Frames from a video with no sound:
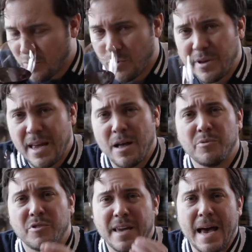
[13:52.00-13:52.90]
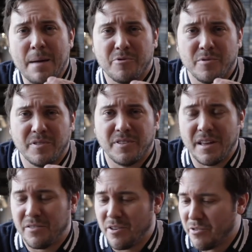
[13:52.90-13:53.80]
really helps you capture the
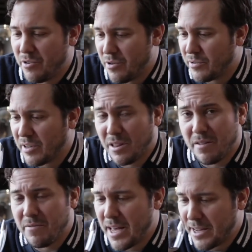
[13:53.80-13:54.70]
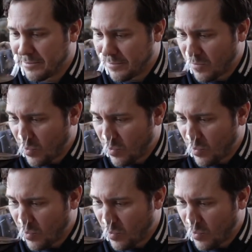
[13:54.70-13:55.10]
scents on your nose. I love that.